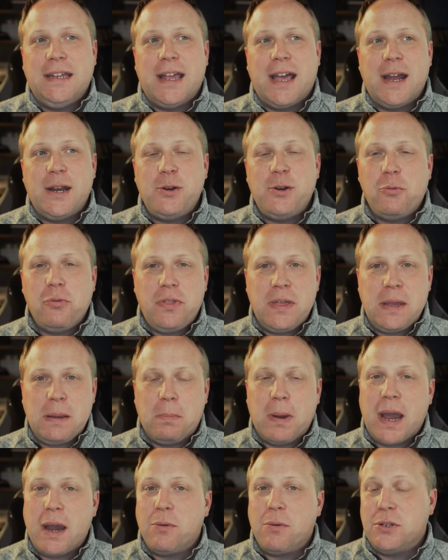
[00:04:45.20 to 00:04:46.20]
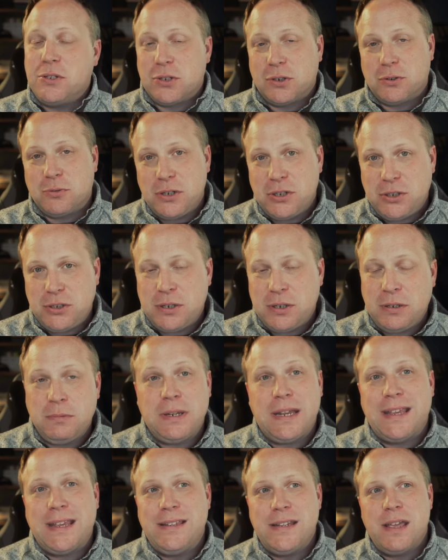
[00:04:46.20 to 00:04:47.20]
I don't think pirates are Christian,
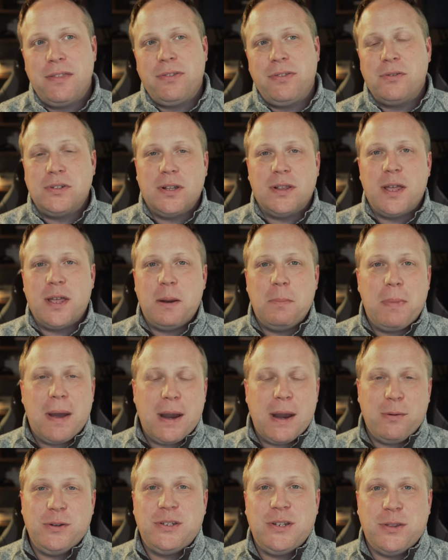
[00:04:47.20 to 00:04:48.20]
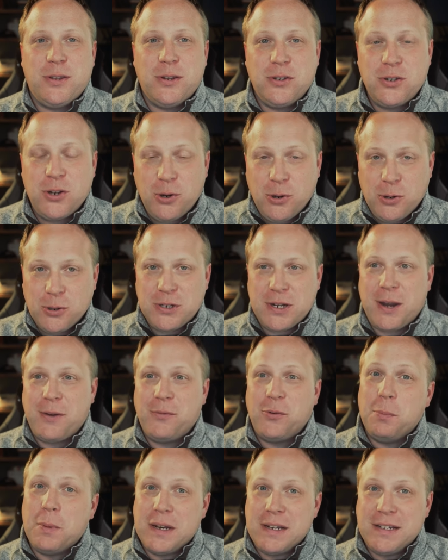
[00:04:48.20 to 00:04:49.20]
and yet there's a lot of pirates in the church.
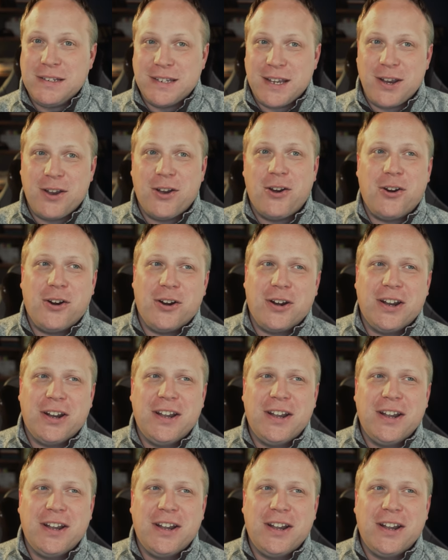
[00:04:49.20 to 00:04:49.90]
Everybody say arg.